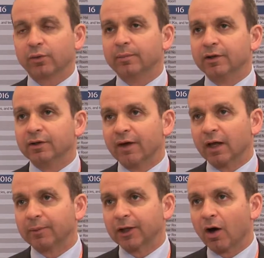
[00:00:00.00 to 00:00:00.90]
we've been
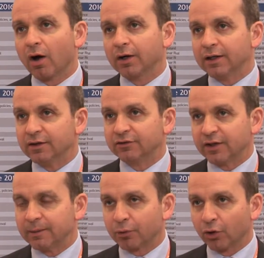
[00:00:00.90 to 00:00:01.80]
developing our EC